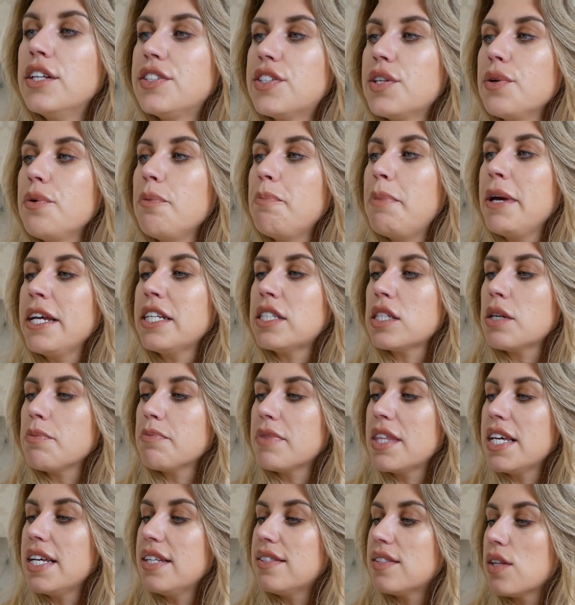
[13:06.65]
So I picked
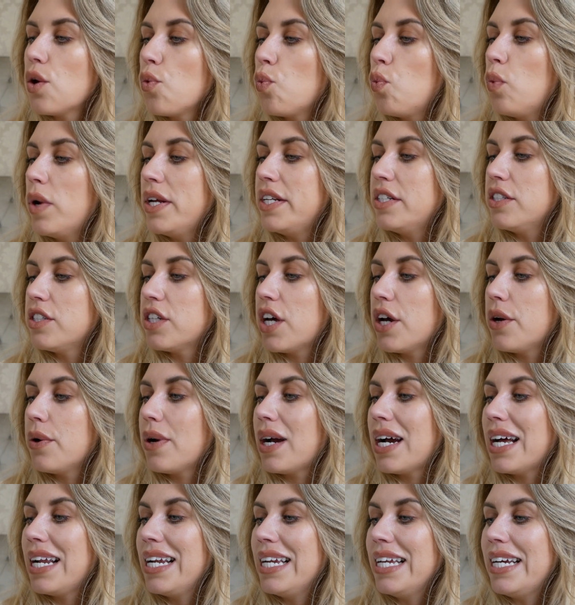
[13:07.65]
up this window
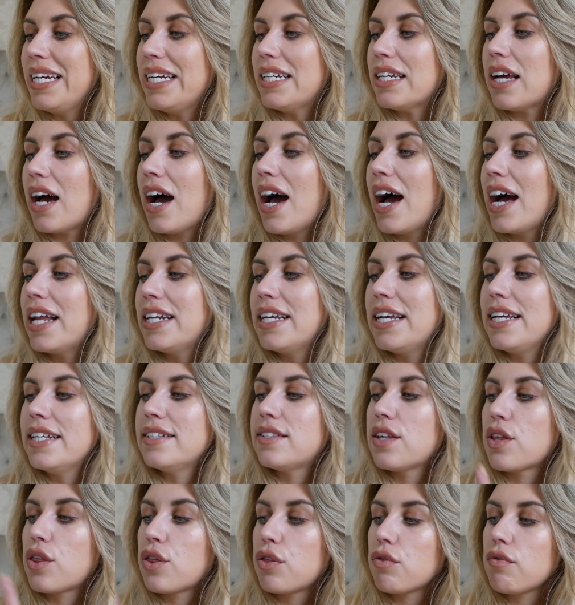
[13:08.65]
cleaner, and it
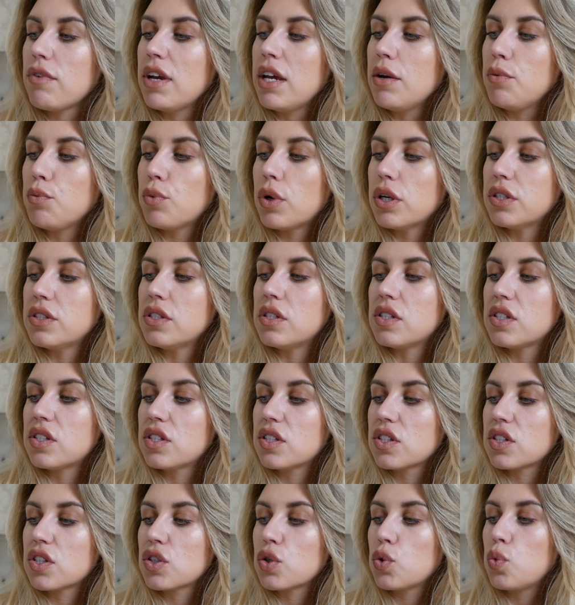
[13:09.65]
is a three in one
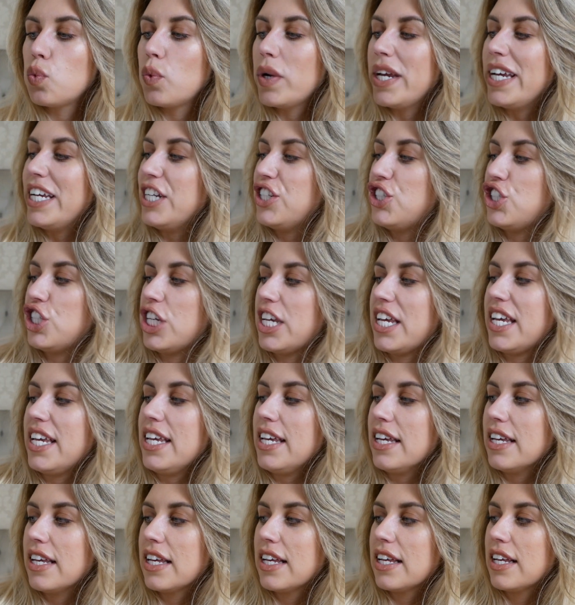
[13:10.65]

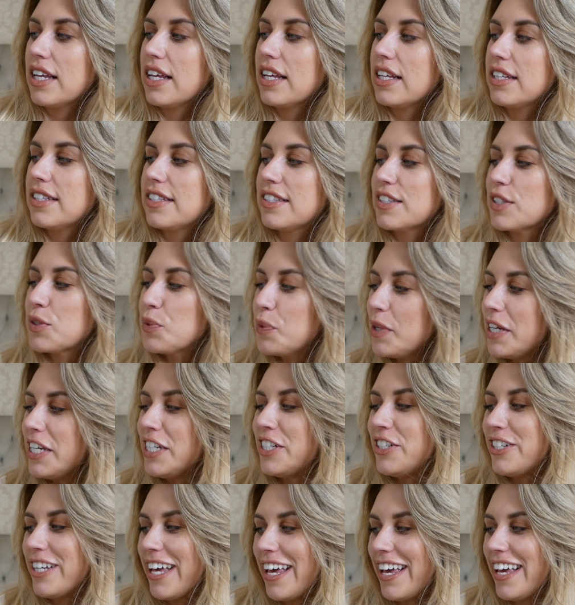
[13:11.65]
squeegee
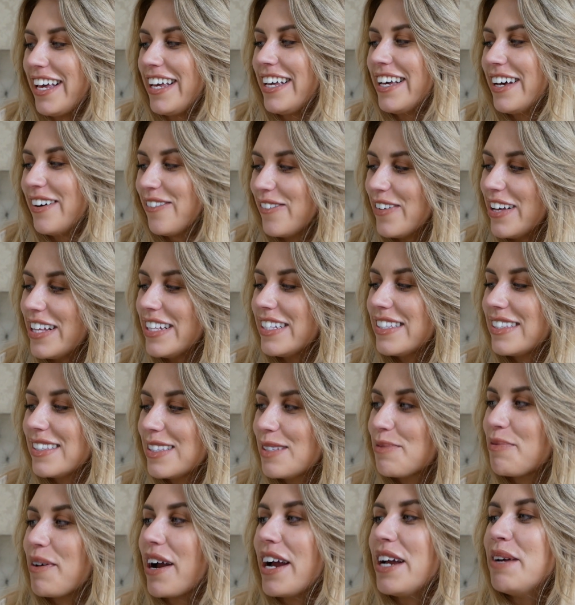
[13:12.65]
squeegee with
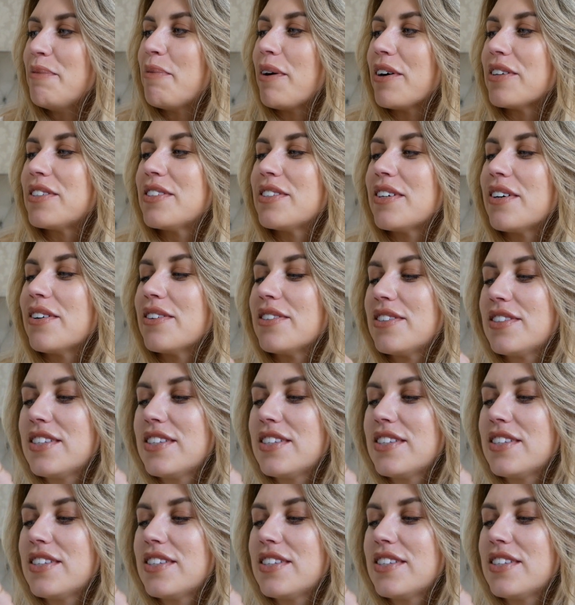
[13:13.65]
spray bottle.